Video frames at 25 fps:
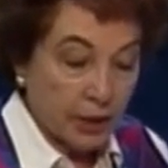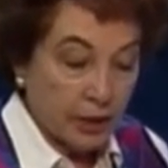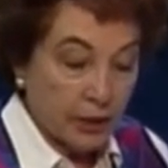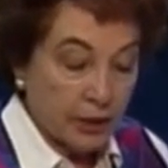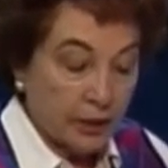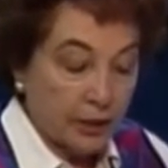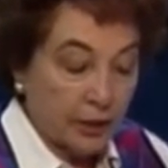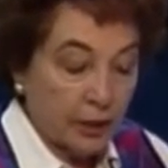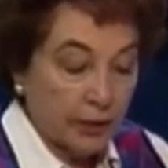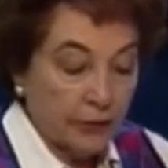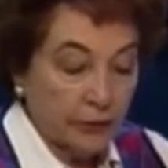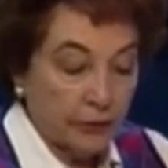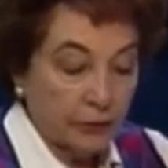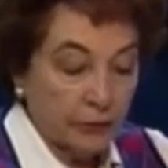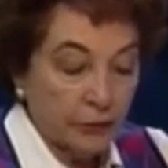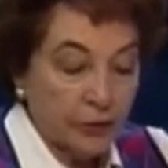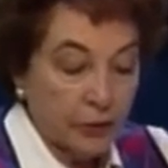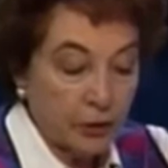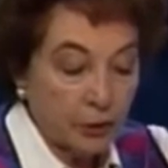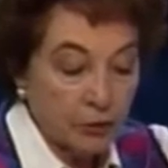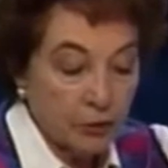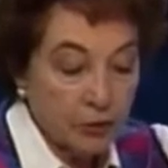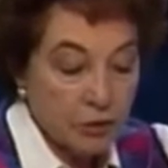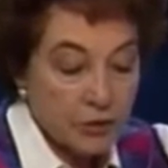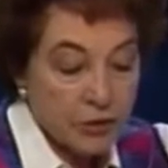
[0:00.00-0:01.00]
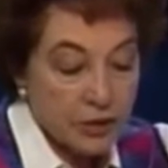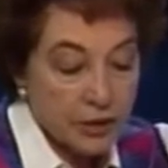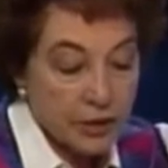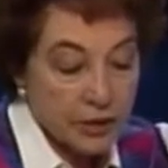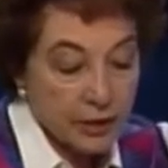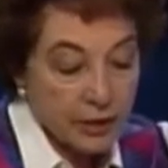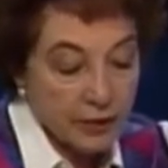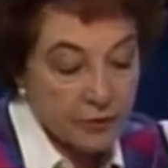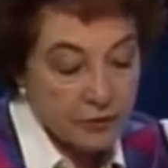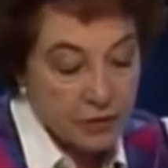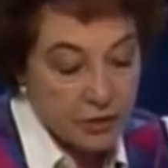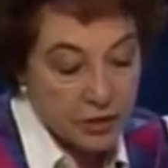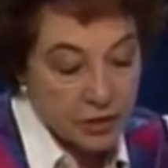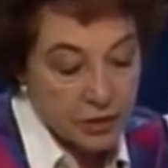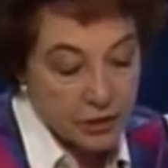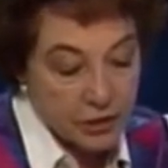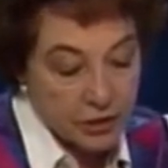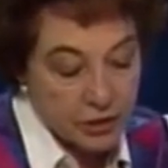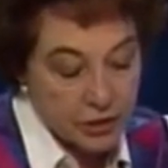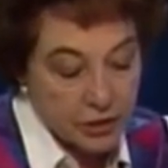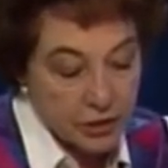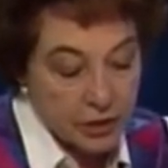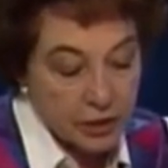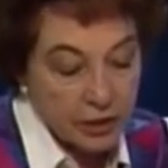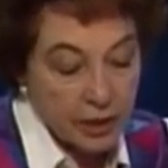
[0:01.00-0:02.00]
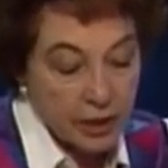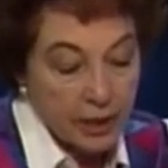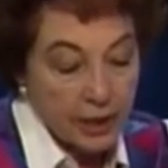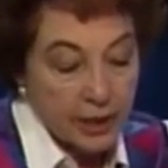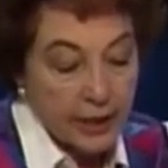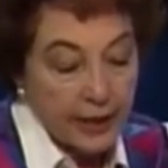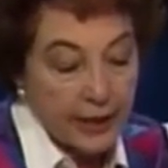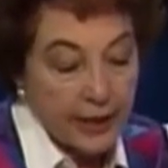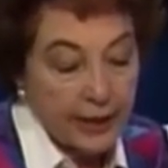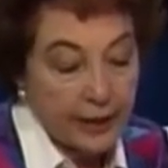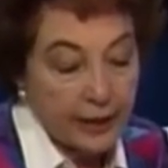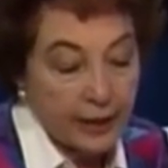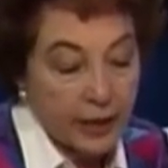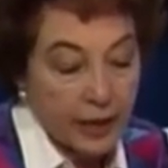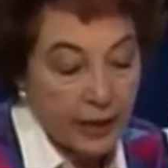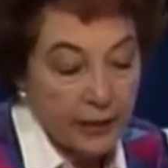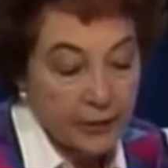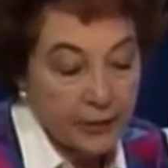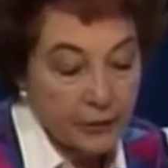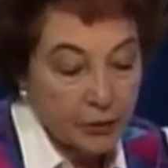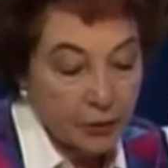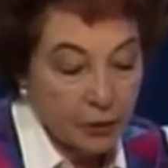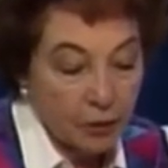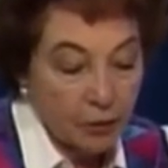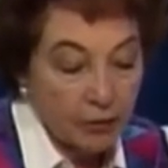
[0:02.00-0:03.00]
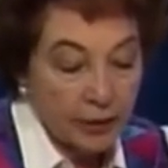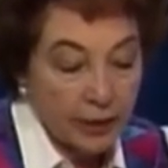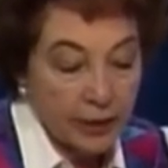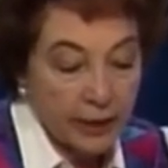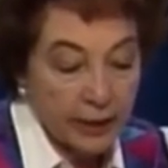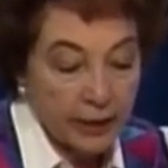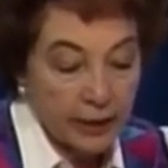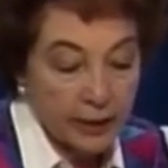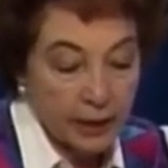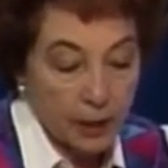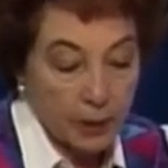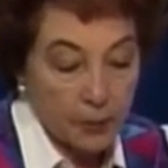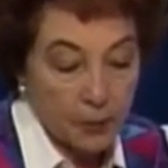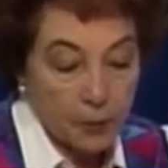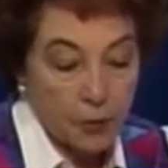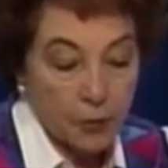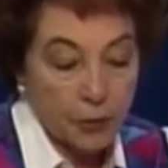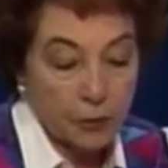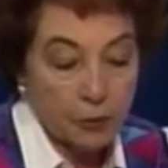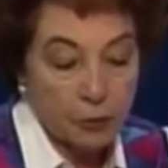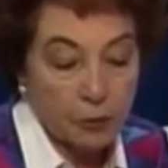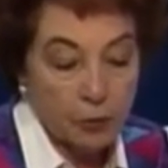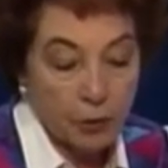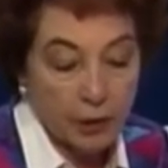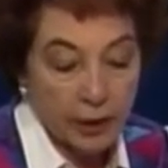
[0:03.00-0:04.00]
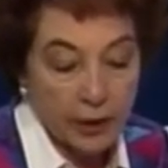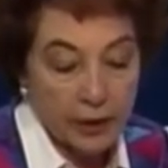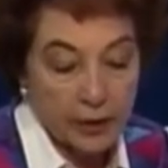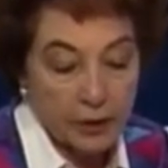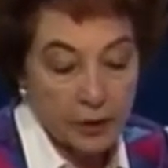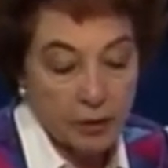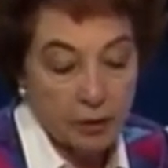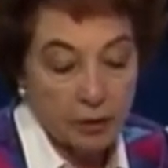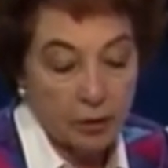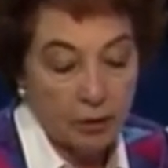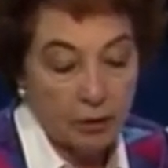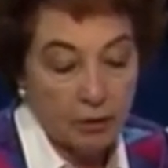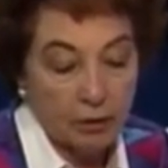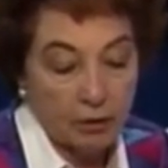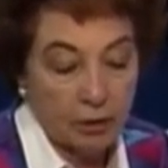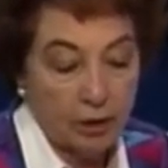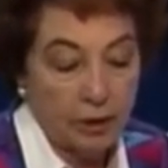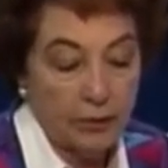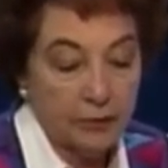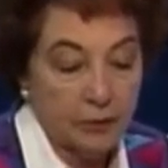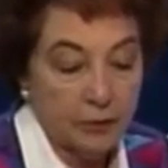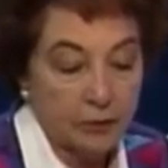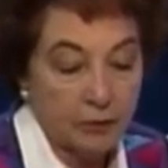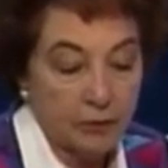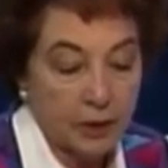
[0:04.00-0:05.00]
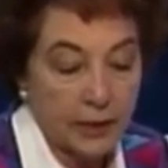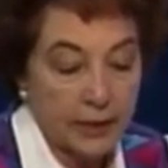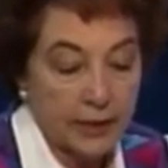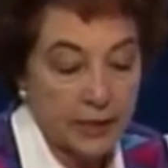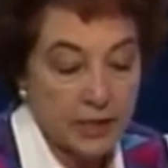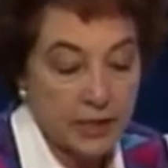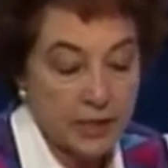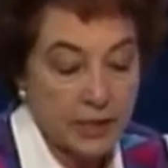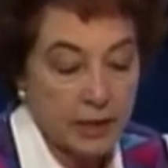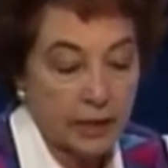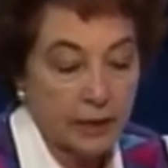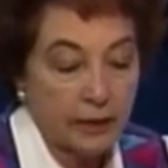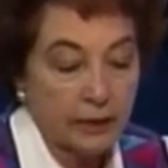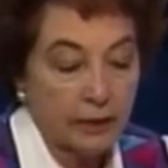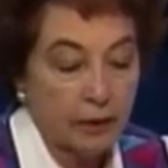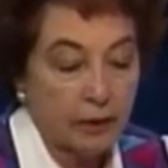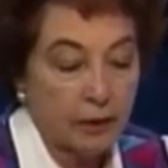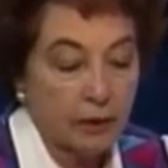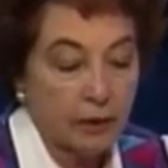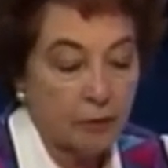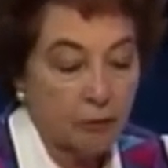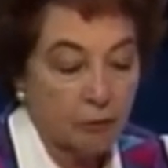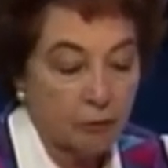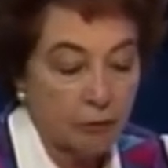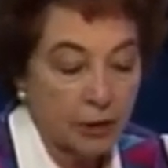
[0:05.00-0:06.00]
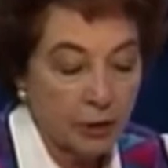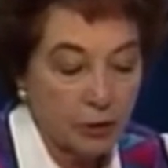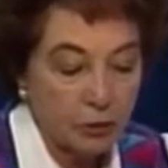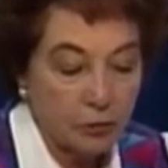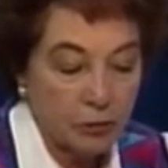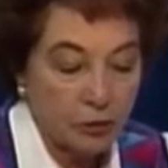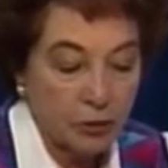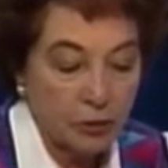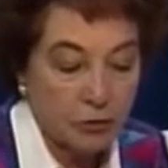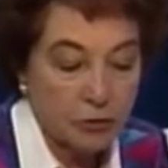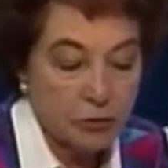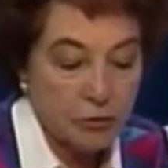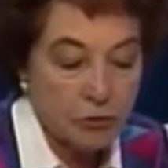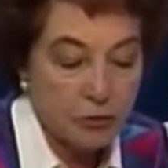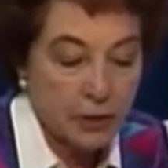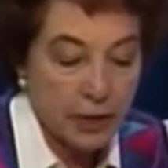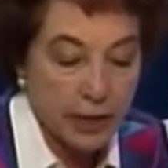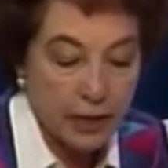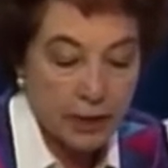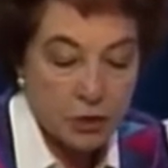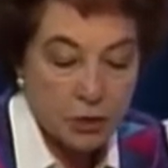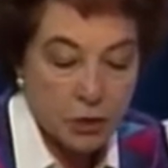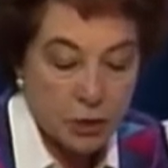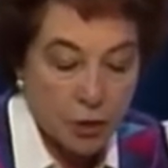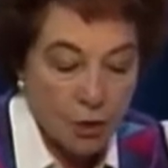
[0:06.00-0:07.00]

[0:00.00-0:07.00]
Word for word: Now you'll notice that I've stitched it and I don't end up with what I call on the right side are railroad tracks